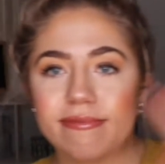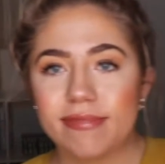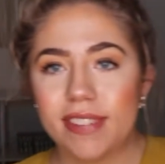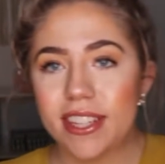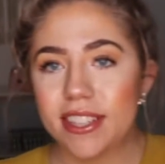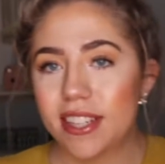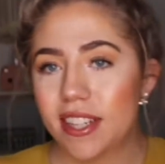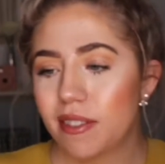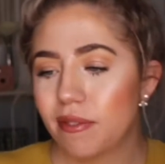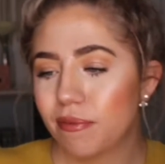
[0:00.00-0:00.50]

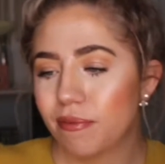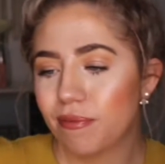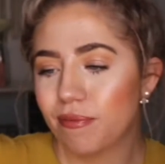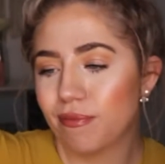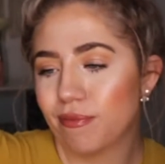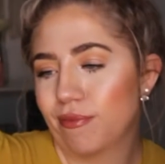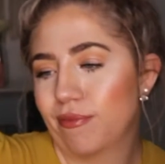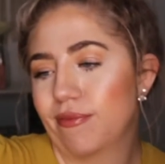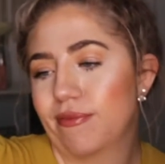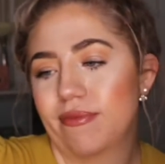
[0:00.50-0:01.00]
That's it.
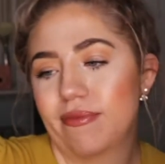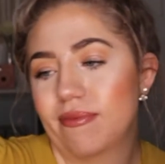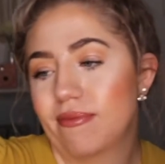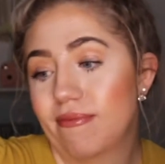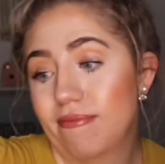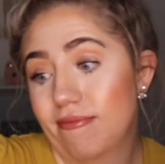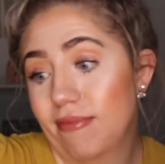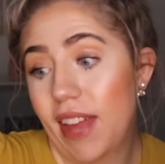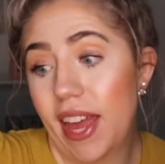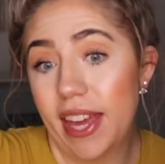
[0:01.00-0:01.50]

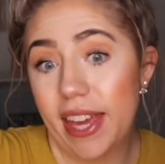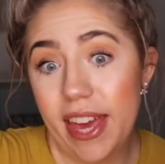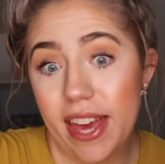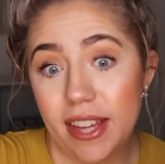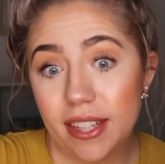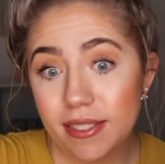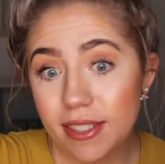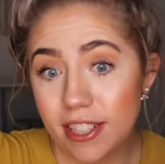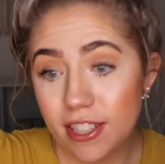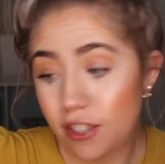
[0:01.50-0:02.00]
I
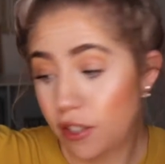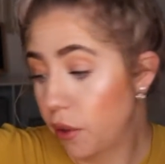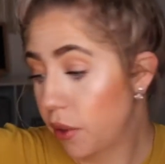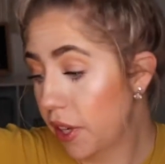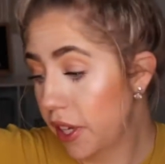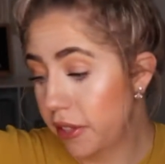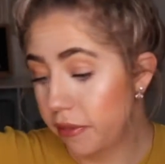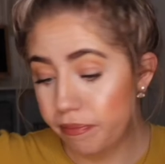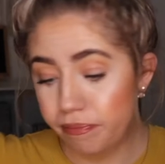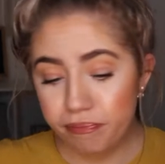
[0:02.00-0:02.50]
can't. It's so
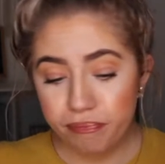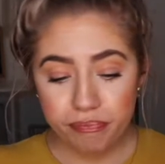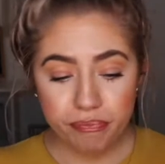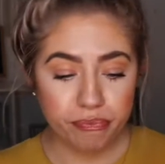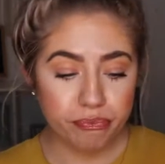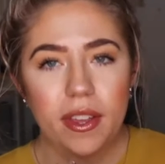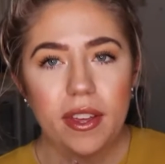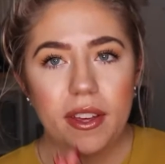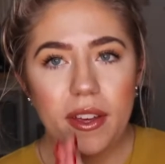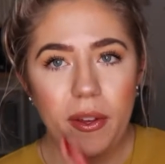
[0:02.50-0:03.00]
good.
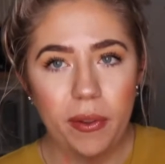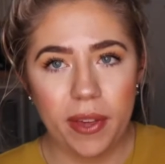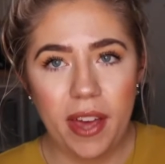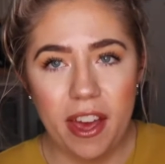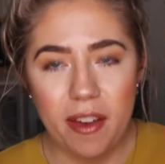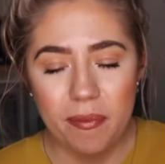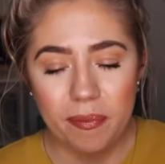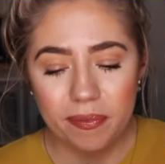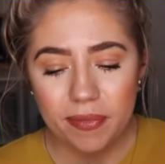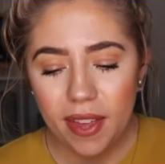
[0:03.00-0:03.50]

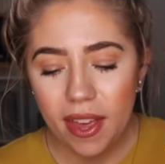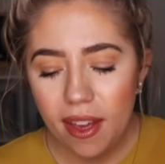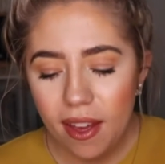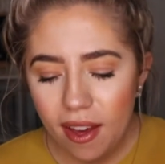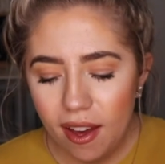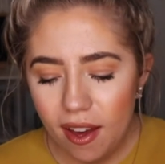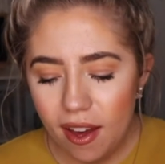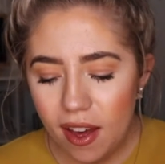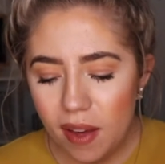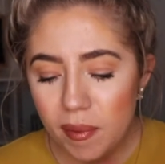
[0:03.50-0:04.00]
Okay.
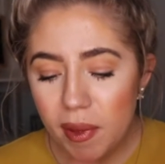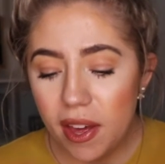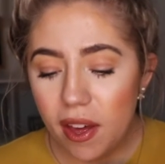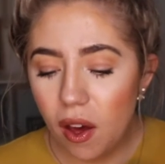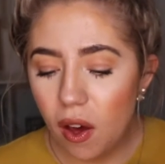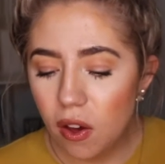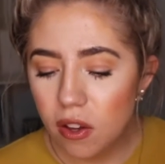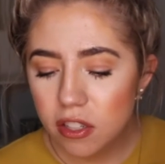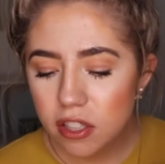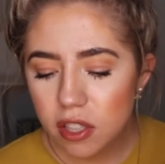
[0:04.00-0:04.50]
I
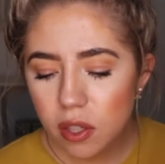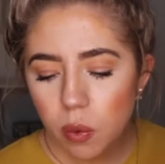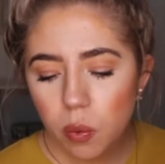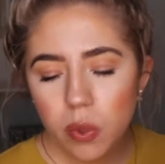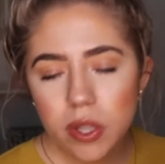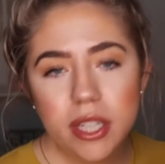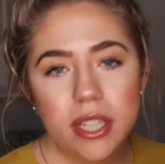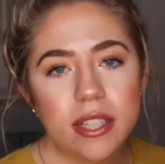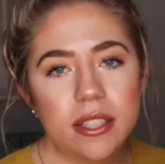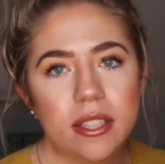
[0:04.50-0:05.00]
also
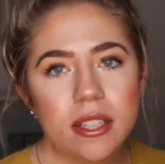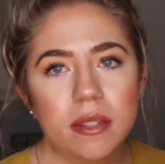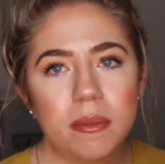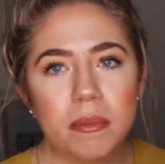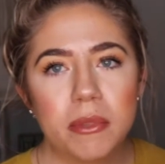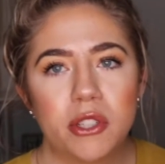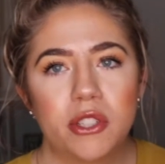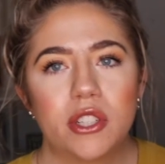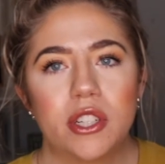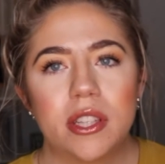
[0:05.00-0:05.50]
wanted to
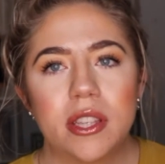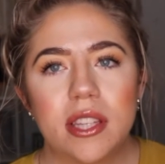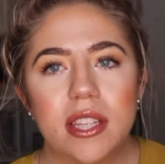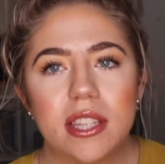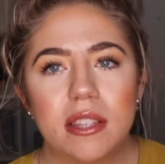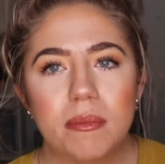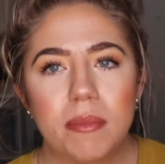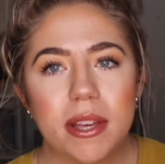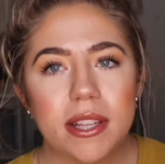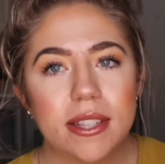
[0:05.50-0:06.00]
mention
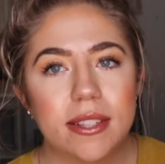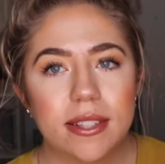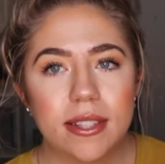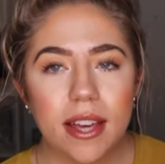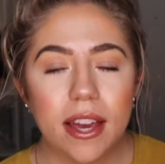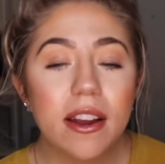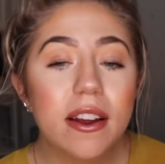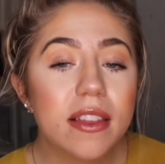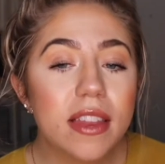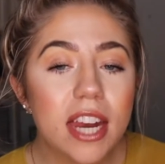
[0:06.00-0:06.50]
this
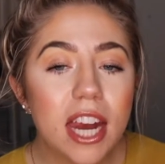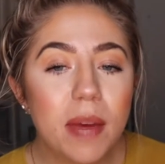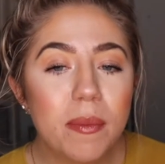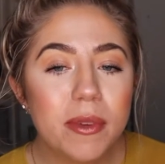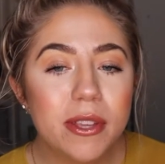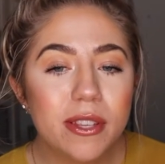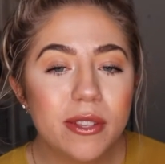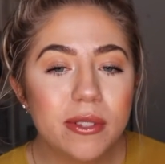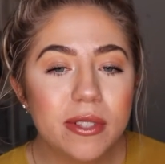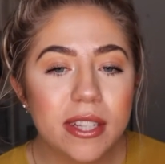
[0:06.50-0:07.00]
mascara that I've
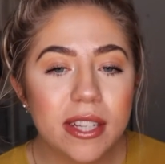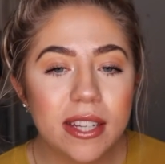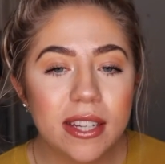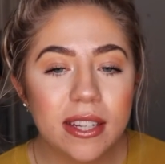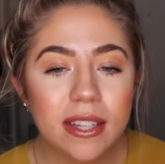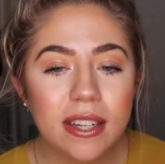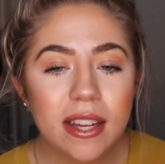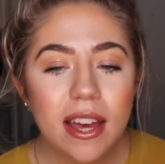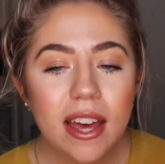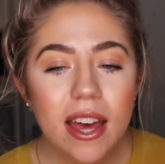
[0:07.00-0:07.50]
been
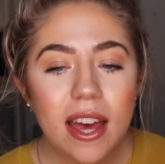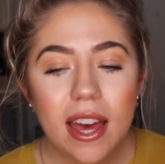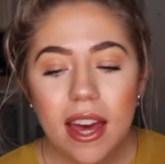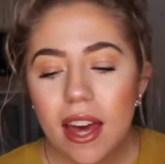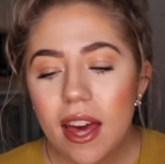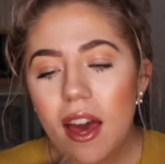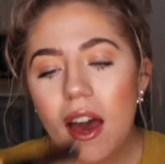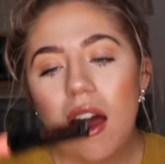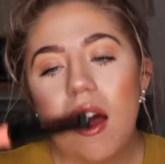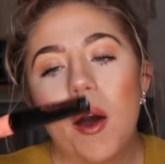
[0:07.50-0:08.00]
using,
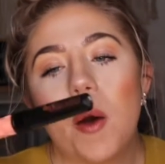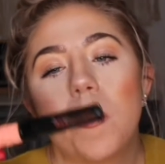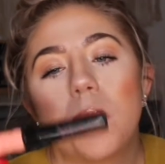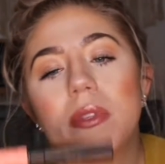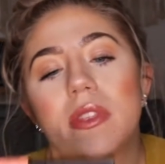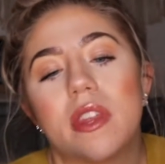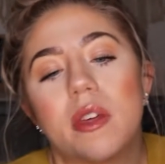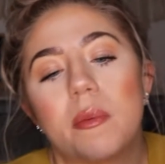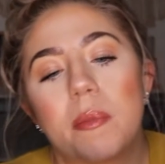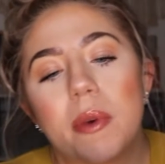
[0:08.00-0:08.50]

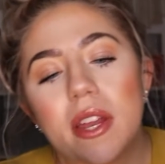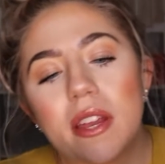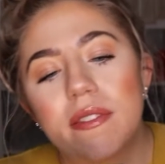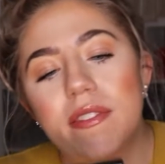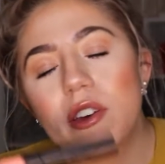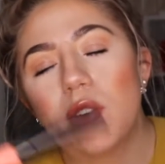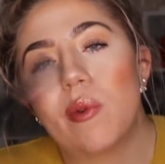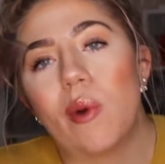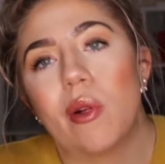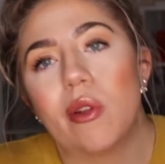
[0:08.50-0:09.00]
the
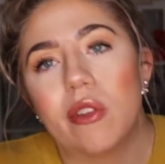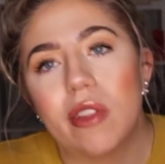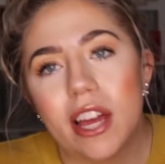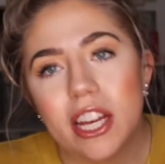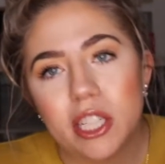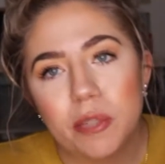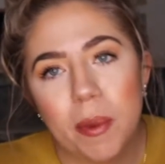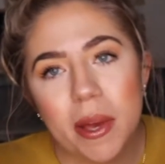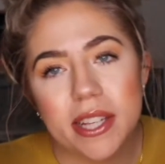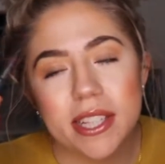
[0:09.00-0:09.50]
Benefit Roller
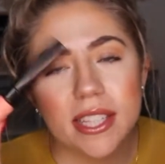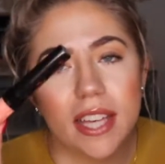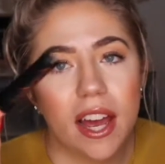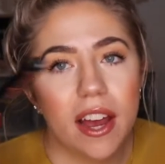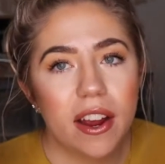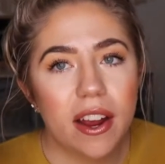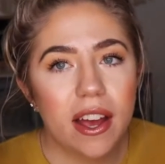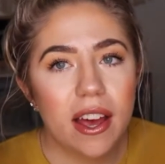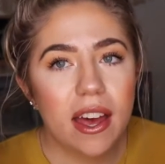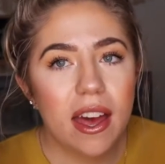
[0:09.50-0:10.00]
Lash
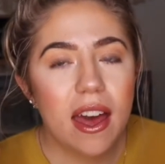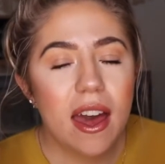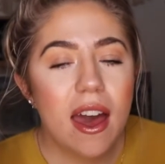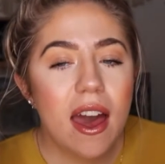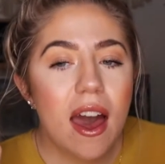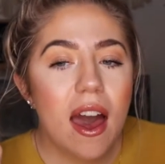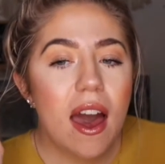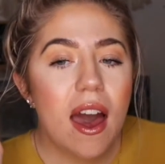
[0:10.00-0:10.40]
Mascara.